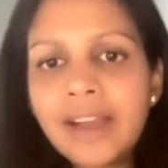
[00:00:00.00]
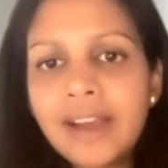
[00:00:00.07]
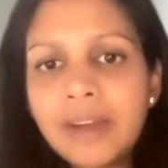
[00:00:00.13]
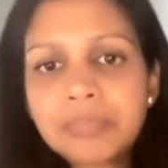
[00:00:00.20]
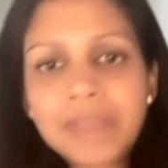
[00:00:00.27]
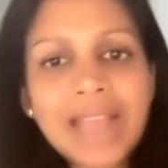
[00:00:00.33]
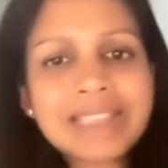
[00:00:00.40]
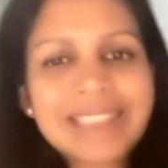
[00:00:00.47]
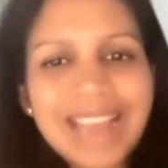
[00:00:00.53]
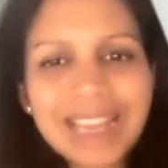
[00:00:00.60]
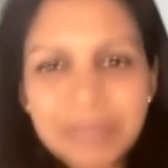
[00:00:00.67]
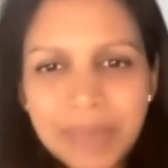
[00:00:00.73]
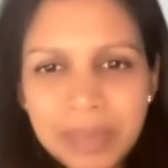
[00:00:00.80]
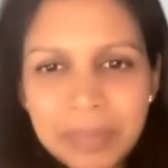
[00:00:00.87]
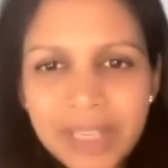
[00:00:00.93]
um, as
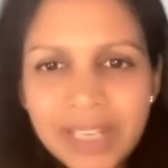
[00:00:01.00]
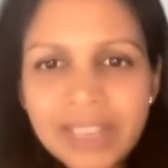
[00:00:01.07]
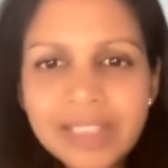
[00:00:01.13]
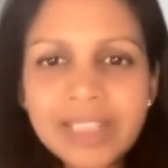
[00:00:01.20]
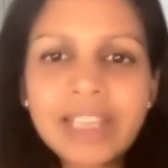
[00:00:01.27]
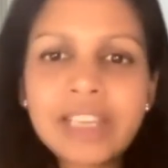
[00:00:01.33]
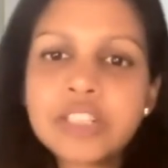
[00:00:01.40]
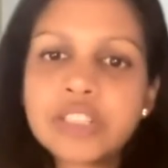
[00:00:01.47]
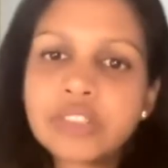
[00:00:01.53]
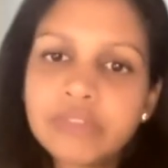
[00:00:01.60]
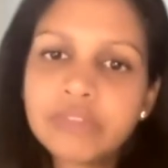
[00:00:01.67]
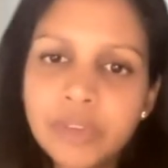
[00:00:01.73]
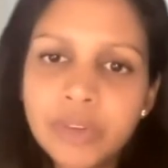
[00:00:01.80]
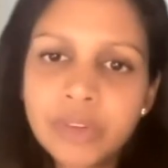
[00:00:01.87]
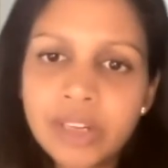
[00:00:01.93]
that may be an
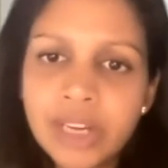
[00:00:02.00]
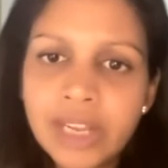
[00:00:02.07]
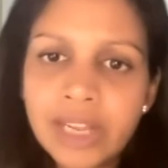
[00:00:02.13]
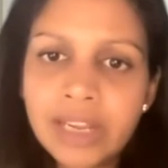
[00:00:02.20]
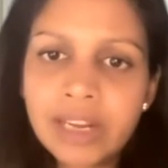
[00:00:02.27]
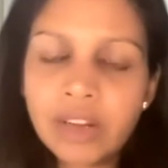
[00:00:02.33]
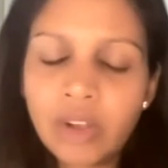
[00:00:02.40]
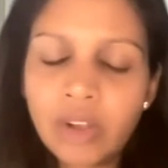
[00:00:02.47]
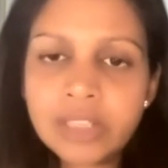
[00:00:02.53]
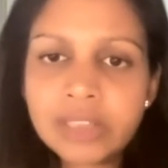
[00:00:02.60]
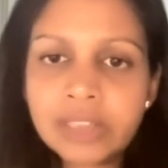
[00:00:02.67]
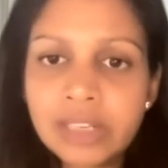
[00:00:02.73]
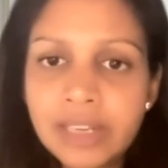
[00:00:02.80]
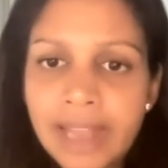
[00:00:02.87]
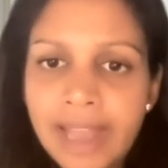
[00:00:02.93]
indication for a clot
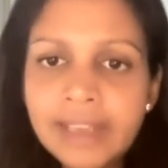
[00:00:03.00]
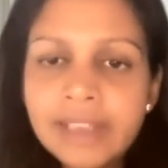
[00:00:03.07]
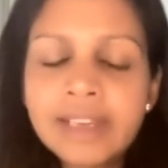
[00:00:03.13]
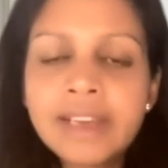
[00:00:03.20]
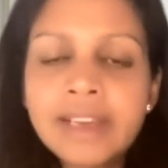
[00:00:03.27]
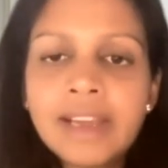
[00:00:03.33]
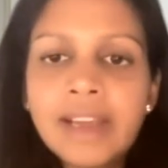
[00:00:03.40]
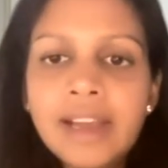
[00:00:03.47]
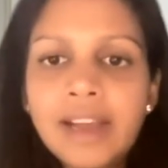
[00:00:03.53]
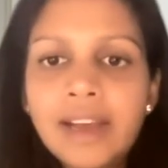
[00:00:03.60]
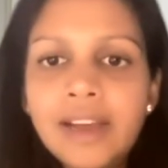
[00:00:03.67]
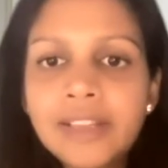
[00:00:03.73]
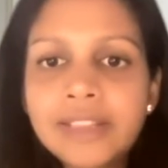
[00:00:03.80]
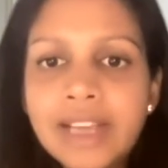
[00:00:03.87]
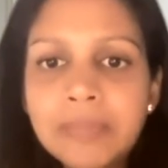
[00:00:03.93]
in the leg
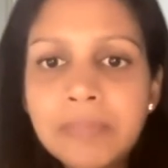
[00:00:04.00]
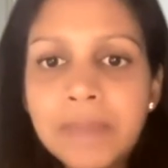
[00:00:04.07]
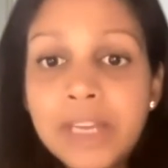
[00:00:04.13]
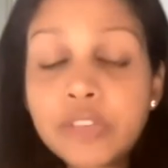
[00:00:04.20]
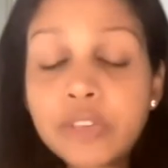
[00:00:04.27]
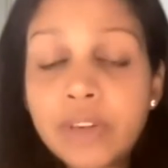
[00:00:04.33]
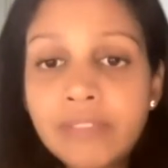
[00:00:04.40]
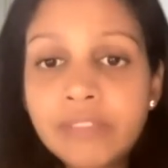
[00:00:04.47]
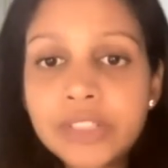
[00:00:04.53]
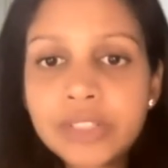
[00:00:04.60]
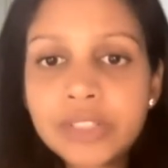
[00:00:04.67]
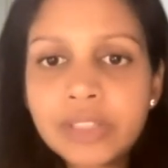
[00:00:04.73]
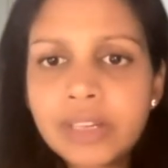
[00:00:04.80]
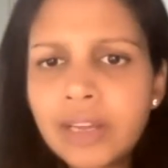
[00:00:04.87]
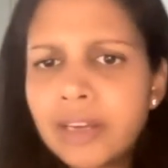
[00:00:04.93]
uh, that may travel
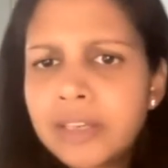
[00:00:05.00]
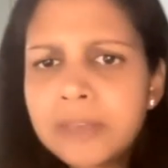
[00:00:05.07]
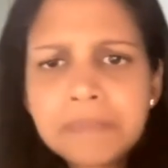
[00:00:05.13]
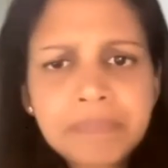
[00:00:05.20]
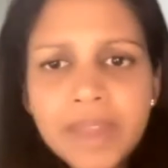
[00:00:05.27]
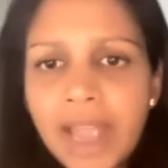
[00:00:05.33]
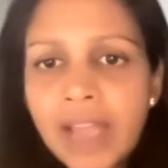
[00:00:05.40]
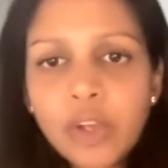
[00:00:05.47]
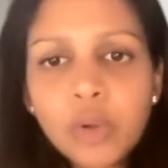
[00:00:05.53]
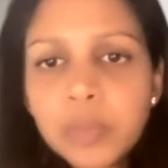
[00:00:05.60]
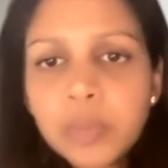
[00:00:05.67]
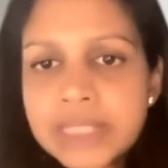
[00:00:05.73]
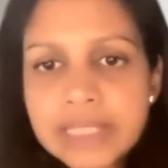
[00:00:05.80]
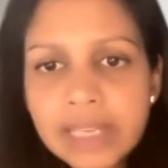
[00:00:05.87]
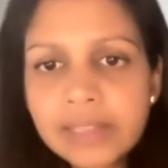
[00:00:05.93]
to the lung, I
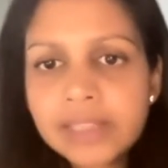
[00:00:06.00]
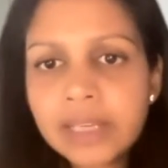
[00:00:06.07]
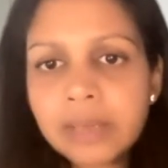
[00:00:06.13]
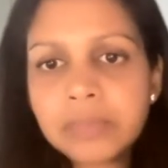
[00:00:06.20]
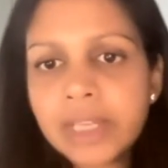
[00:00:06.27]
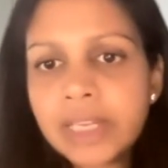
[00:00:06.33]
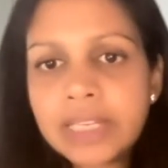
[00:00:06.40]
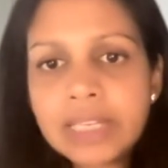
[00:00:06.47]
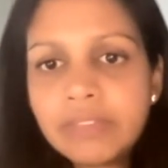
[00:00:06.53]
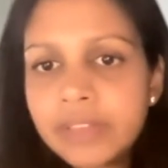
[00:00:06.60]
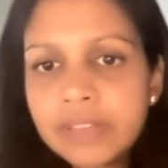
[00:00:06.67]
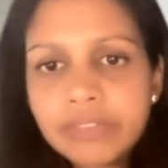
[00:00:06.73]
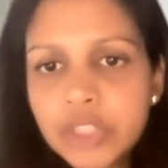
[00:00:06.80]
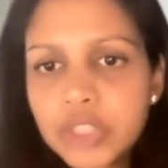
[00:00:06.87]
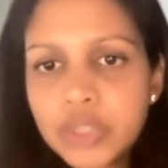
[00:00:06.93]
always tell them that
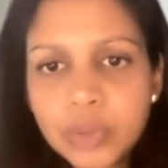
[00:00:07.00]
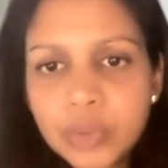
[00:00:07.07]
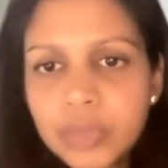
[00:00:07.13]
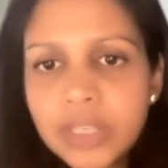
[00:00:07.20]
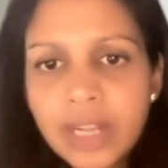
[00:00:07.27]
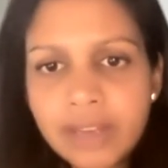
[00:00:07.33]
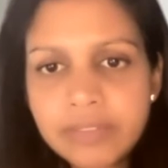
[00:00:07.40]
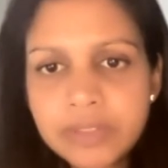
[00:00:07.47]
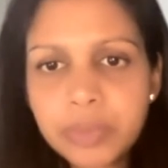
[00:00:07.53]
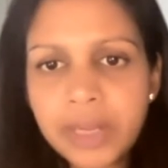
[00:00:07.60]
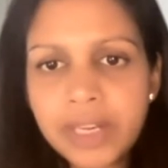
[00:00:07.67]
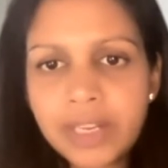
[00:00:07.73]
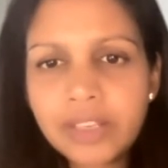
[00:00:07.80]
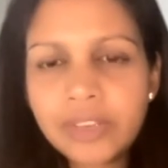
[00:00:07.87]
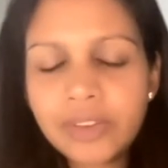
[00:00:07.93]
even if you don't have
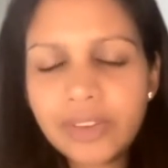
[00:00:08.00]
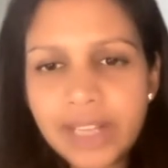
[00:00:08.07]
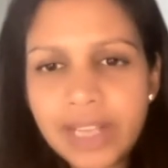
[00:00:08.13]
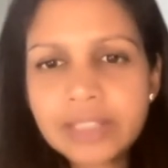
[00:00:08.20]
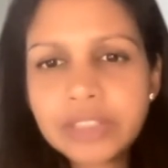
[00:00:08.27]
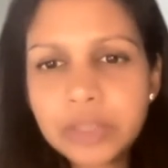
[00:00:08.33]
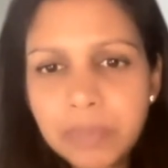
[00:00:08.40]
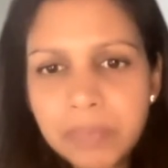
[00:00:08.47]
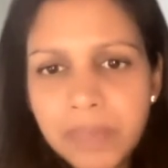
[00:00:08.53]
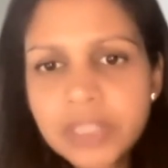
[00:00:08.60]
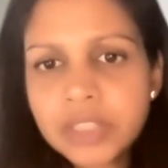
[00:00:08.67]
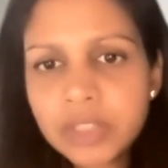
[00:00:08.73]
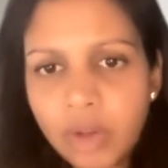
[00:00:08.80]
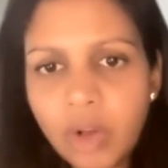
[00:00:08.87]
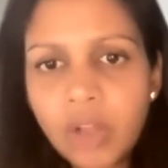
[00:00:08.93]
swelling in your legs, you
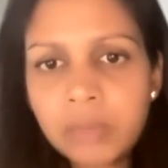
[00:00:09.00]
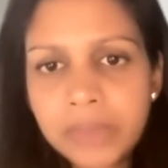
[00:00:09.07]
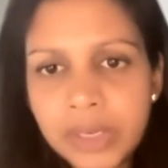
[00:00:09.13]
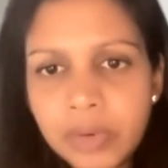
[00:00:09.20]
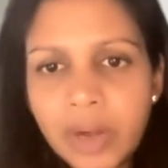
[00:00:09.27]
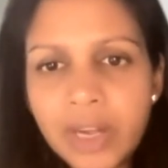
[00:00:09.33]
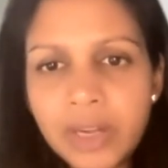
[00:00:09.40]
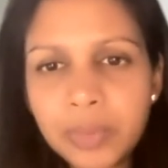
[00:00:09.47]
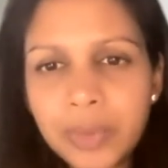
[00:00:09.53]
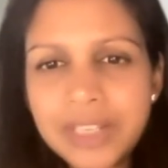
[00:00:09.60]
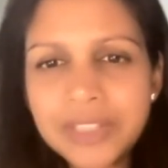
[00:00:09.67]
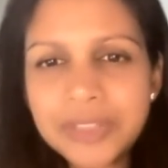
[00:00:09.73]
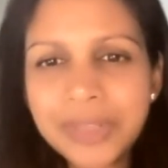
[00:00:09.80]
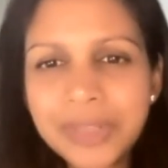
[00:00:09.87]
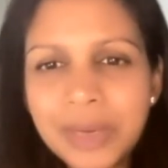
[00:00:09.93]
must call me right
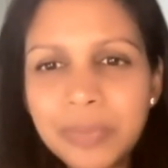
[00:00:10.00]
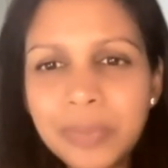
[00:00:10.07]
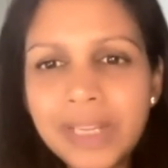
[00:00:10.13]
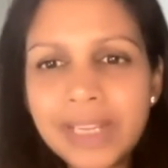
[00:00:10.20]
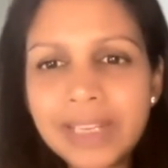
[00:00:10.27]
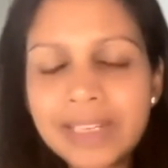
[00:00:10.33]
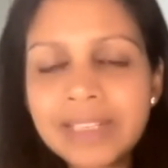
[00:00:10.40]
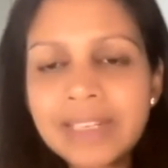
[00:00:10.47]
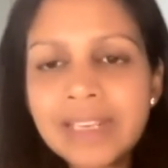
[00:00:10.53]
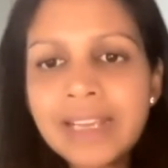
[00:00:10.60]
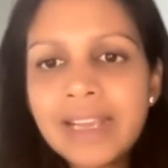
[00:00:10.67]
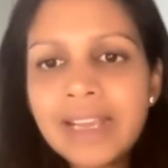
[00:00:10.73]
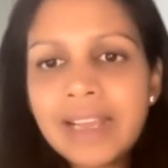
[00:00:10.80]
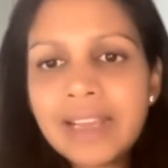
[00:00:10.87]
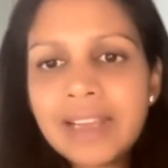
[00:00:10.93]
away so that we can
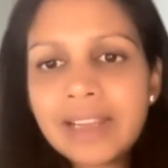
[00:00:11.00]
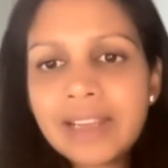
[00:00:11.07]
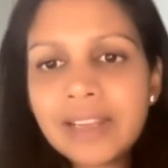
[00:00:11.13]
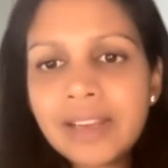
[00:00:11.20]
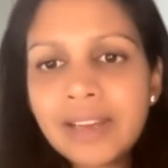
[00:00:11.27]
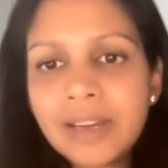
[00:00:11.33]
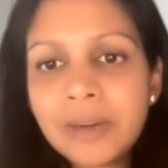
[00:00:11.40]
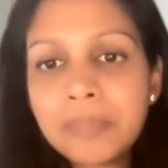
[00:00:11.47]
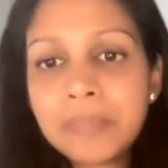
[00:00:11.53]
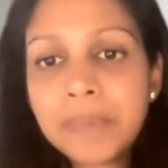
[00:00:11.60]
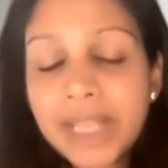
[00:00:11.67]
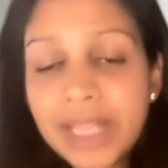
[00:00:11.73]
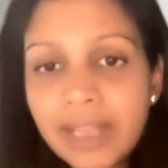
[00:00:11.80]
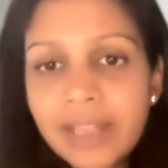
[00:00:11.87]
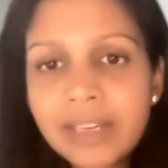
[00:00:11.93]
uh,
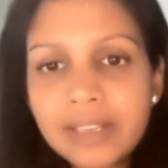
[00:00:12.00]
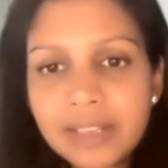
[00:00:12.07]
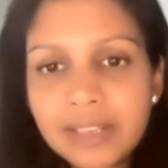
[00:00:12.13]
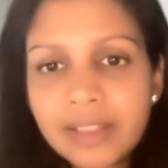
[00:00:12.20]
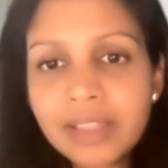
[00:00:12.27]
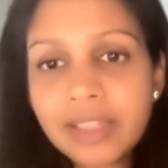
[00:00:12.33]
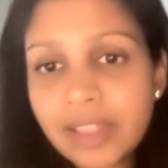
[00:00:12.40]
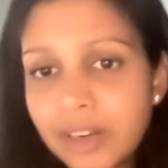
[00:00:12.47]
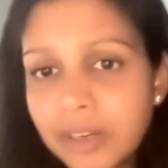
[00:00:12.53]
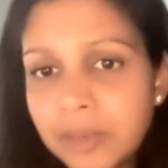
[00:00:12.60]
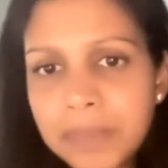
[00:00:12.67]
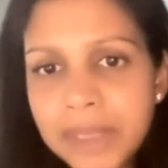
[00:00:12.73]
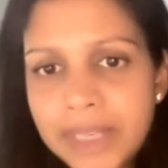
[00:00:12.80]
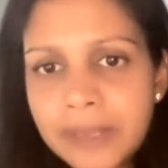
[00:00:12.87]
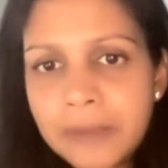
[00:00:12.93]
begin
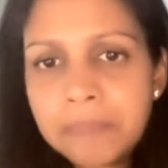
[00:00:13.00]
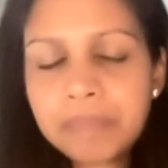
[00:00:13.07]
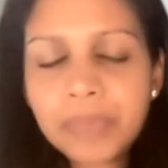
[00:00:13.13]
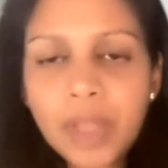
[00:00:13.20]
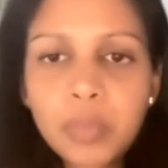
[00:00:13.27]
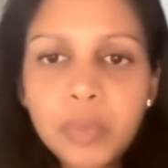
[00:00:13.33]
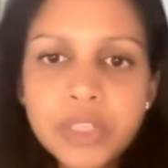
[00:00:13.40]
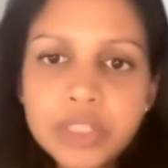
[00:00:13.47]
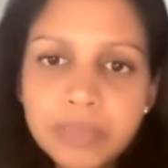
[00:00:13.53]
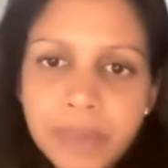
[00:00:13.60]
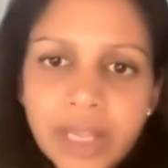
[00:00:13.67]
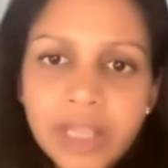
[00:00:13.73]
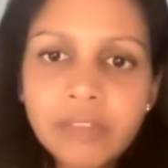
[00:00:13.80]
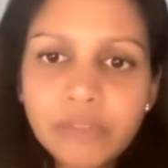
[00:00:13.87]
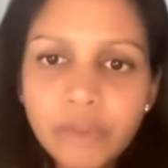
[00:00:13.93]
therapy, which
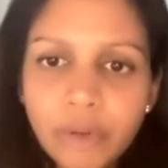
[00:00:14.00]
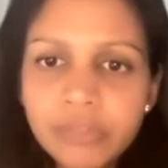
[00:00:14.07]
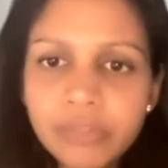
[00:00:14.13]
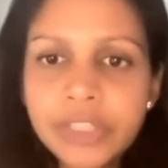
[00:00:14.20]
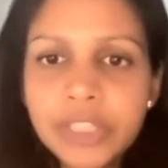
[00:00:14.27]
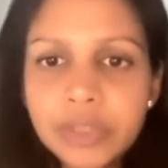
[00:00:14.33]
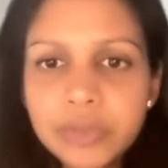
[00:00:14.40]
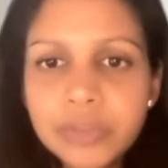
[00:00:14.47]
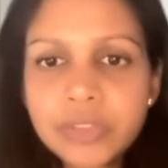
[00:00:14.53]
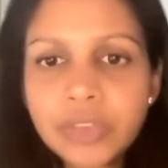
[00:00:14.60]
may involve the use